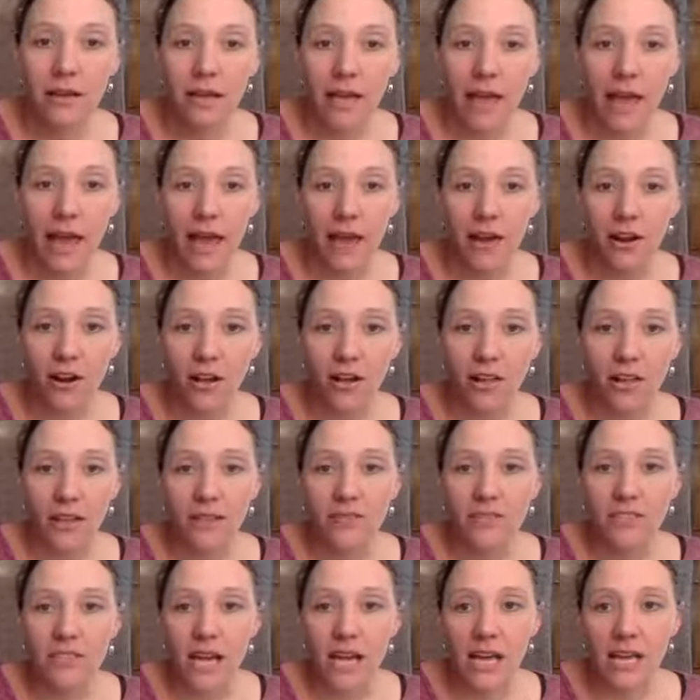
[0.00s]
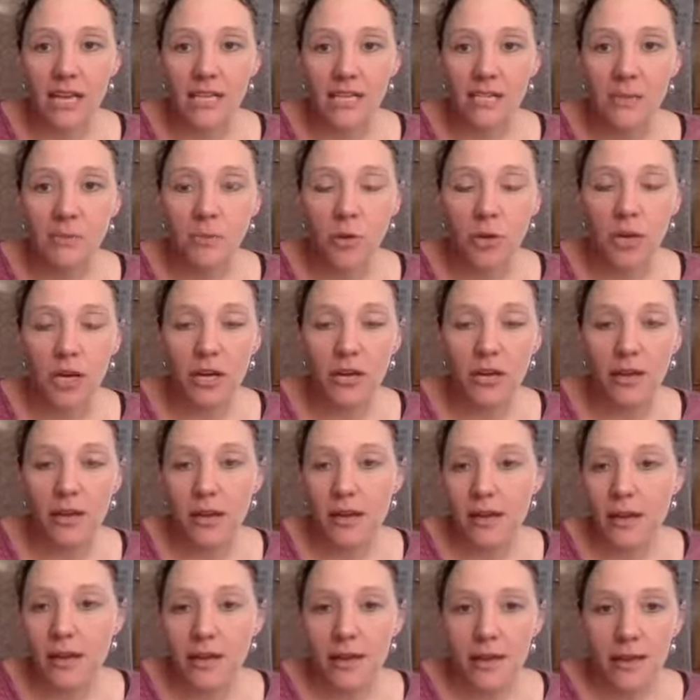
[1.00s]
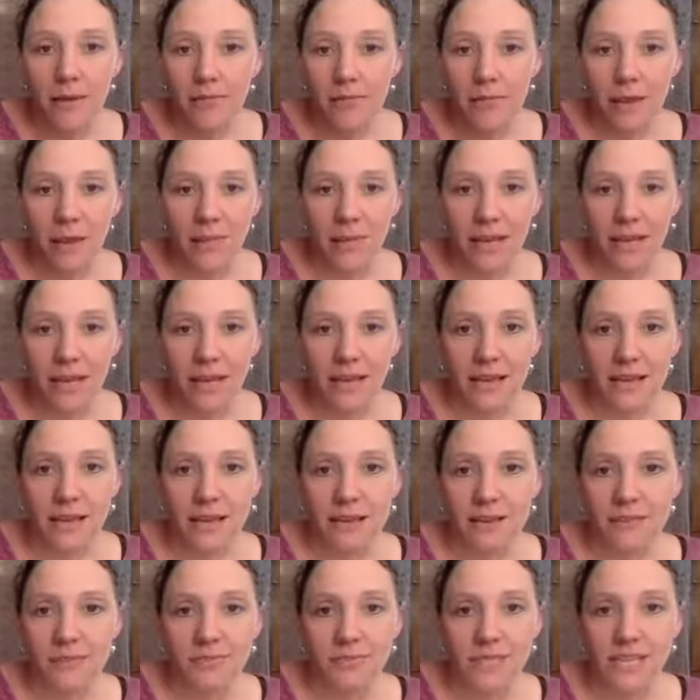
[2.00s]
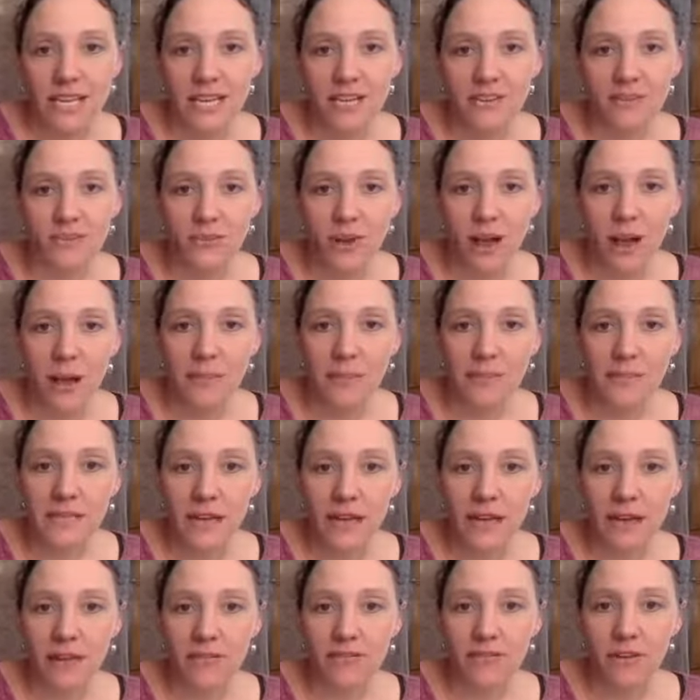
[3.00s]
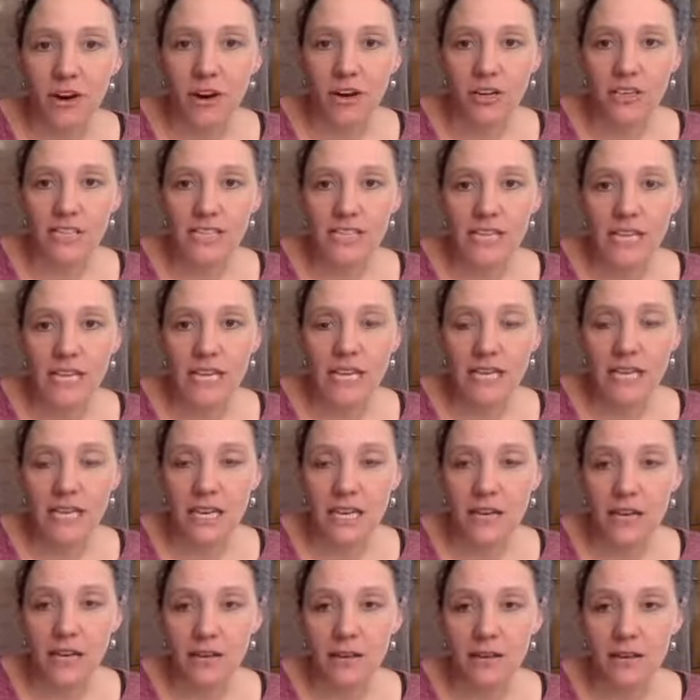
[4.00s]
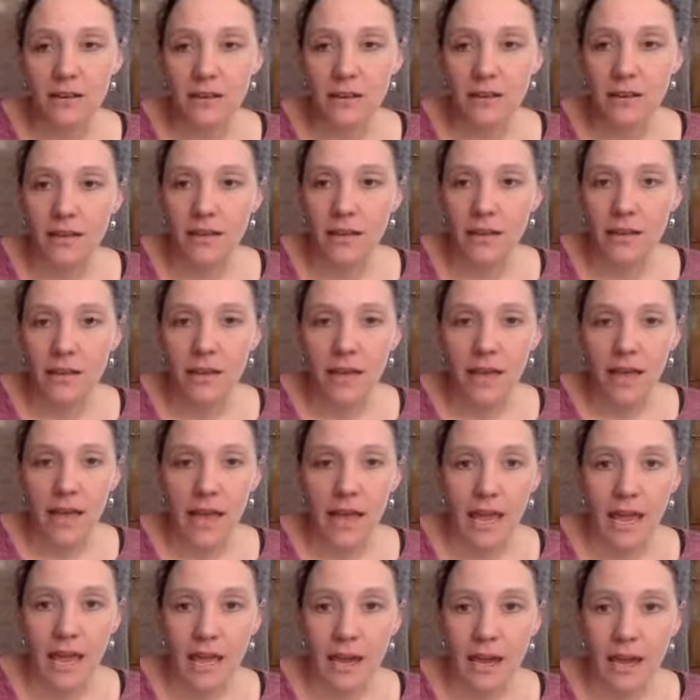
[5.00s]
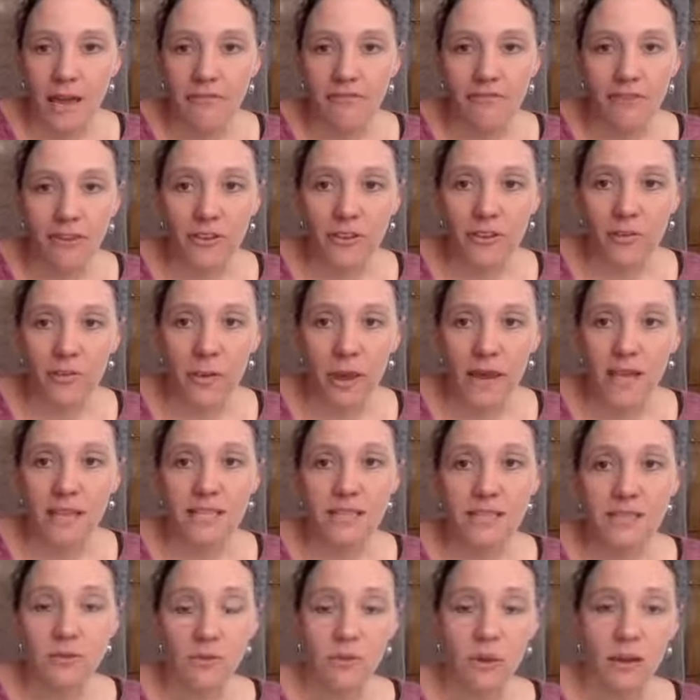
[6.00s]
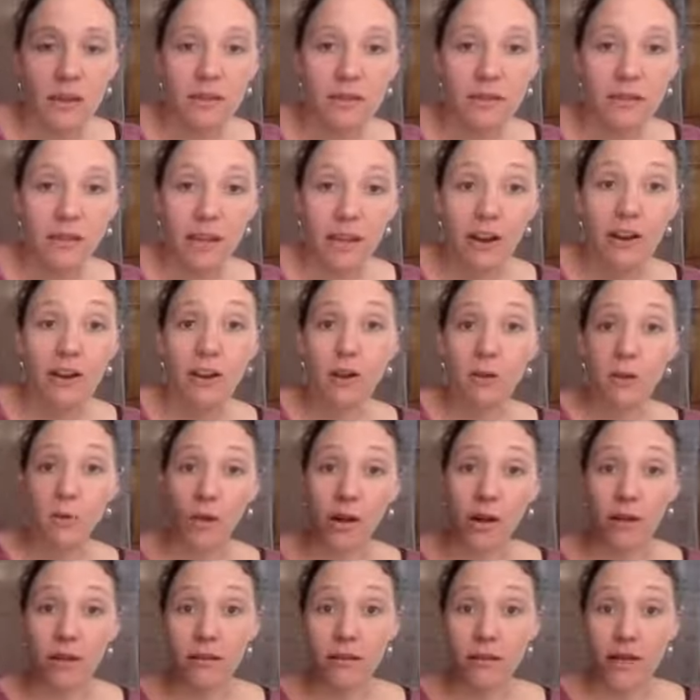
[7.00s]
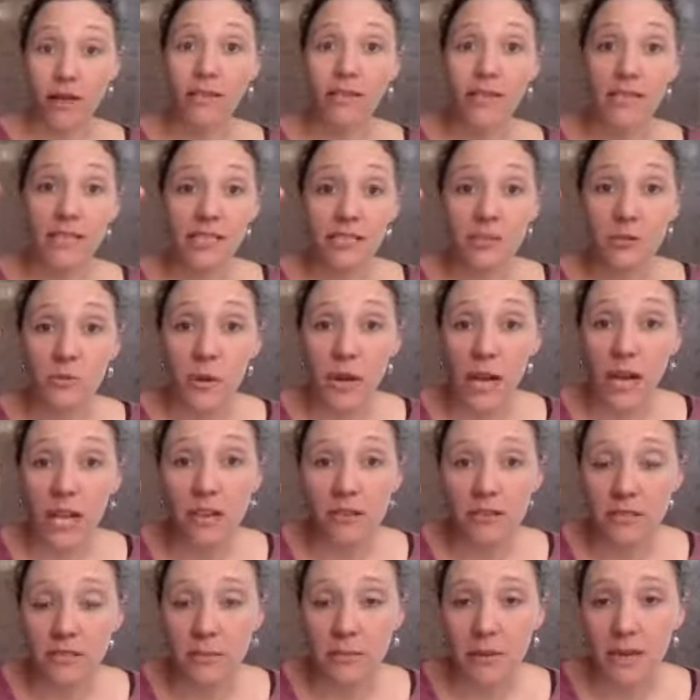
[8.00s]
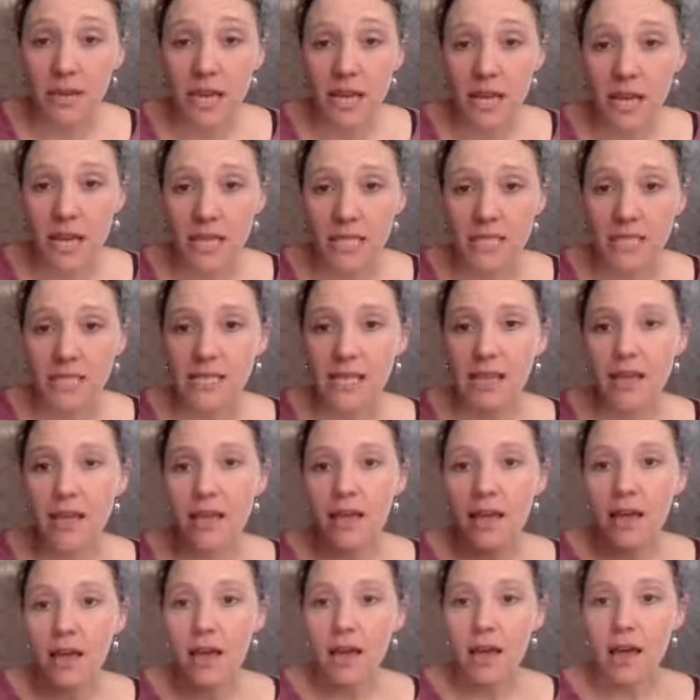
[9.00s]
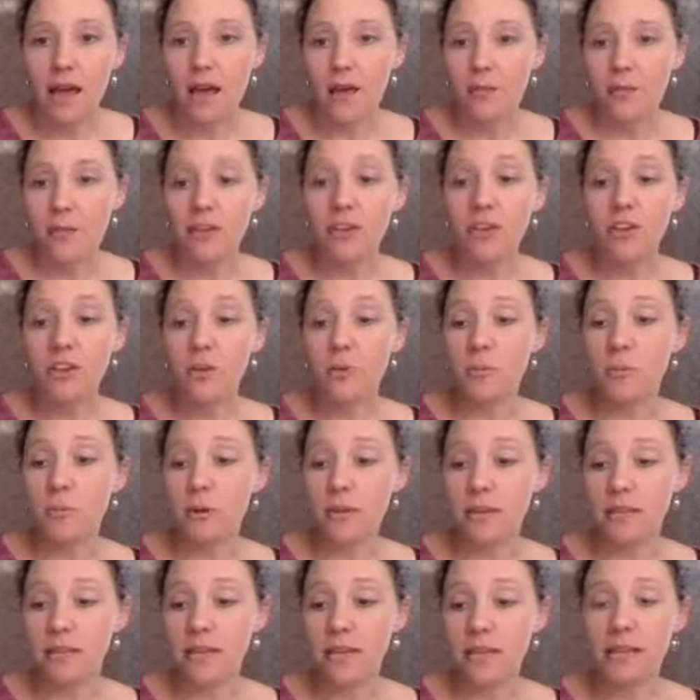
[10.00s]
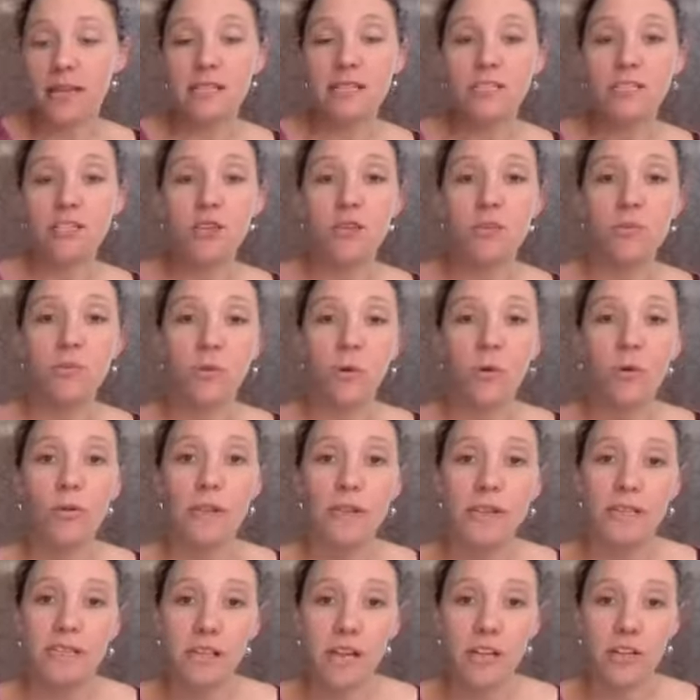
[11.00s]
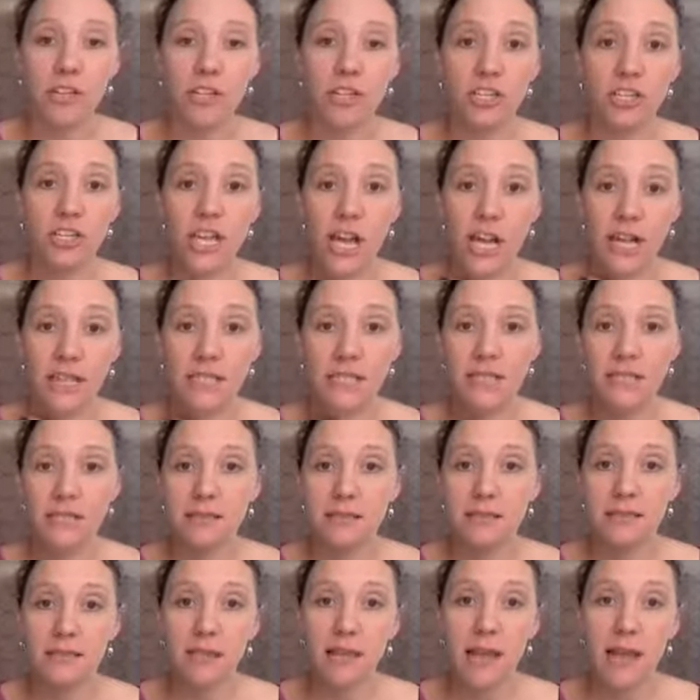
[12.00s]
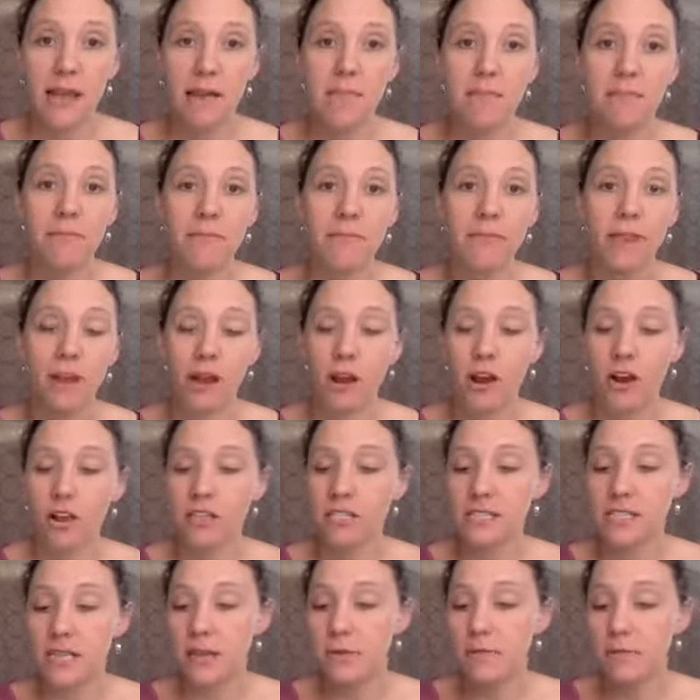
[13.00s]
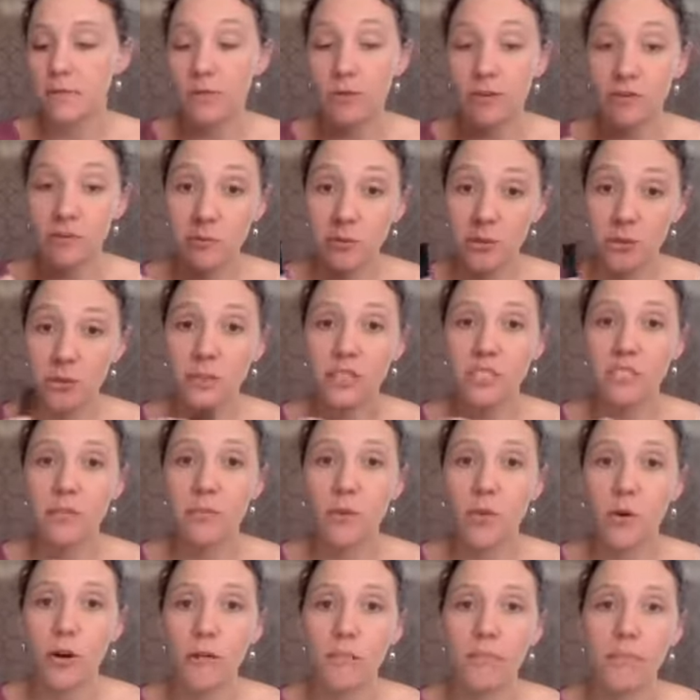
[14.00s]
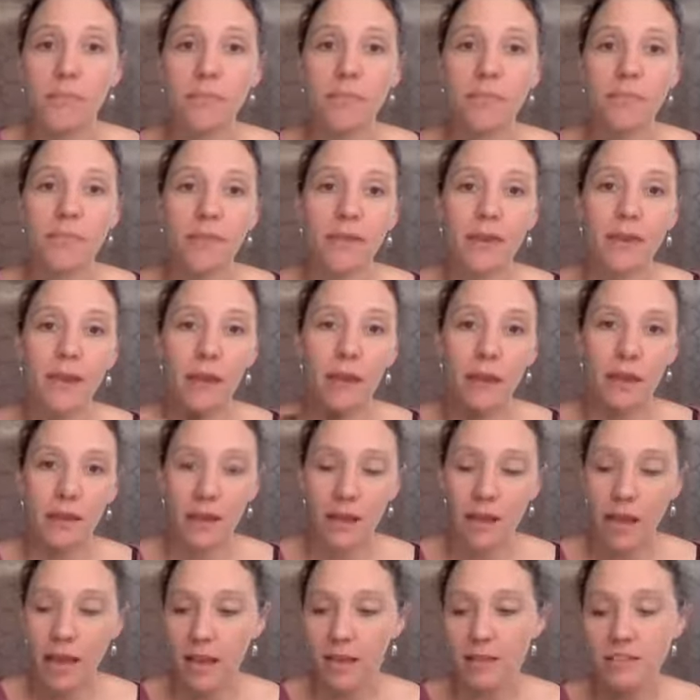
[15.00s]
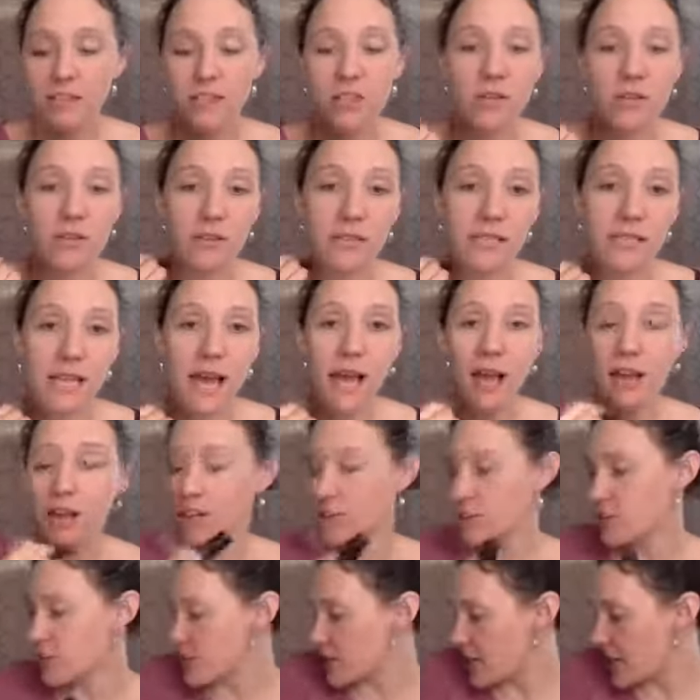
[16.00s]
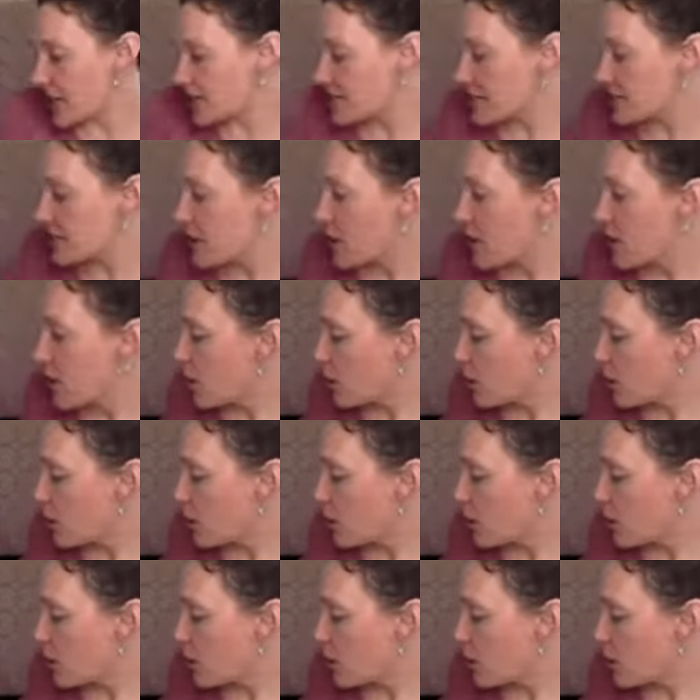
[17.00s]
Okay, and all I've done is put maybe 10 drops of RC in here, and I filled the rest with carrier oil, and this is what I use on my kids. And you put this, you roll this on your chest, okay? RC, respiratory support. Okay, so use that on your chest.